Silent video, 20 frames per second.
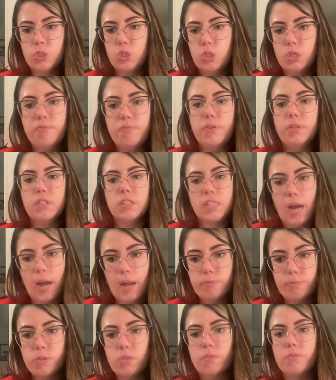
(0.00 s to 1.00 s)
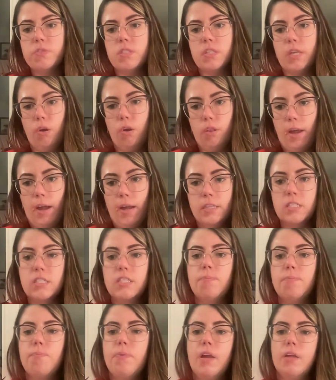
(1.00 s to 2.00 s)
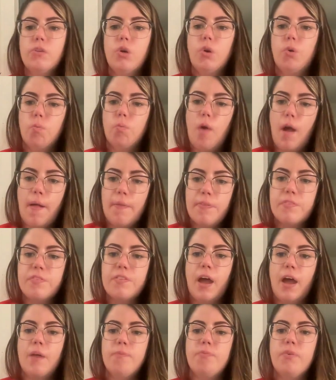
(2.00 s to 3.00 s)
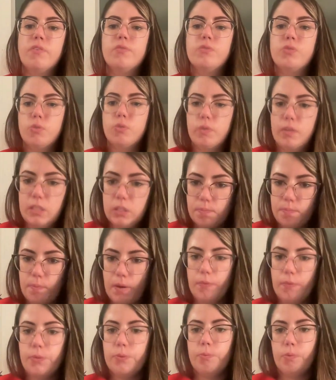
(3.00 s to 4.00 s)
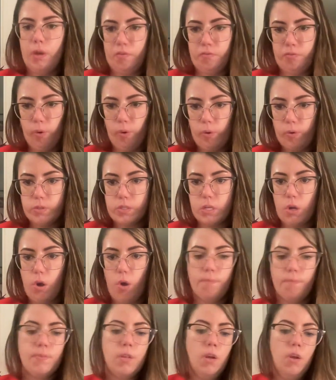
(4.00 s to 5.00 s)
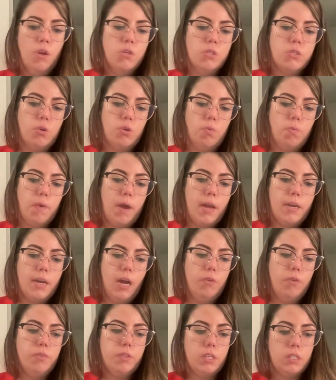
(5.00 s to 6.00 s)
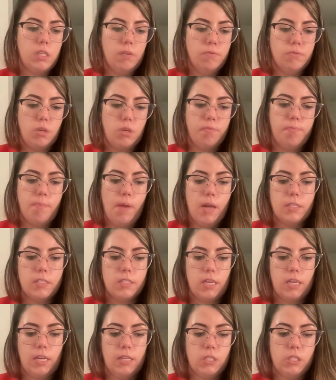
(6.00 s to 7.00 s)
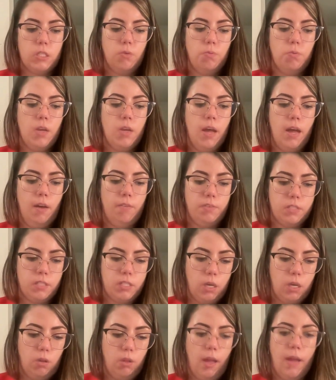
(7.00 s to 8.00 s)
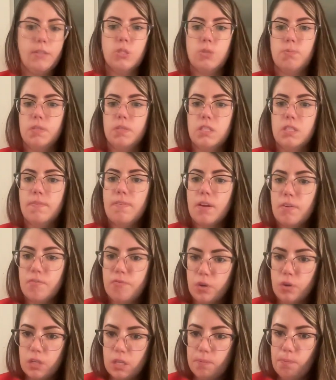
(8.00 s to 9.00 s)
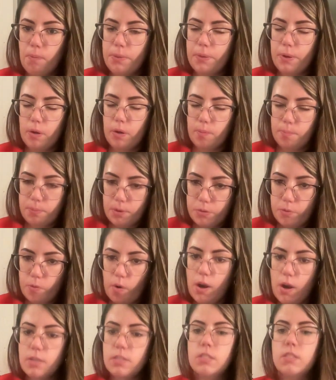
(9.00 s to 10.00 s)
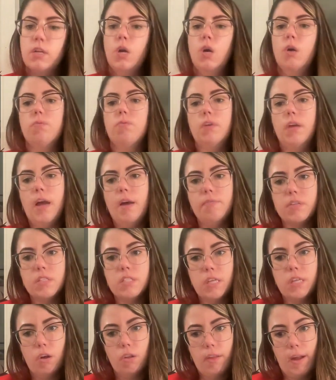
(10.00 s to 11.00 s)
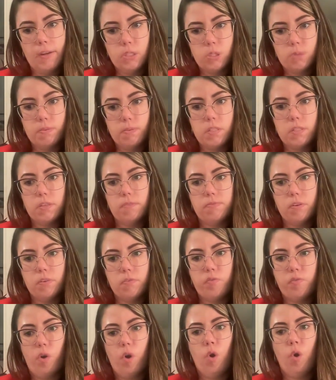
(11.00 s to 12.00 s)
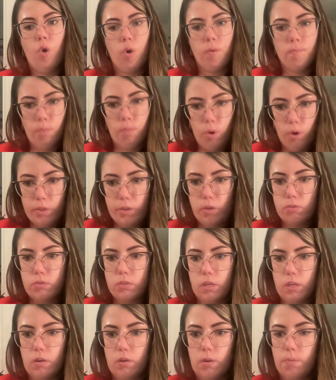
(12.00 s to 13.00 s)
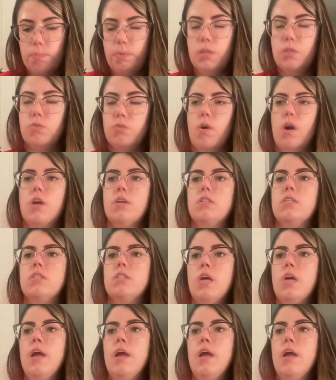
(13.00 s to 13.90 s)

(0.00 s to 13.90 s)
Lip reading: different types of cell lines depending on what type of treatment we are focusing on. So right now, in the terms of breast cancer, we have a cell line specific for chemotherapy drugs. We have a cell line specific for hormonal therapy drugs.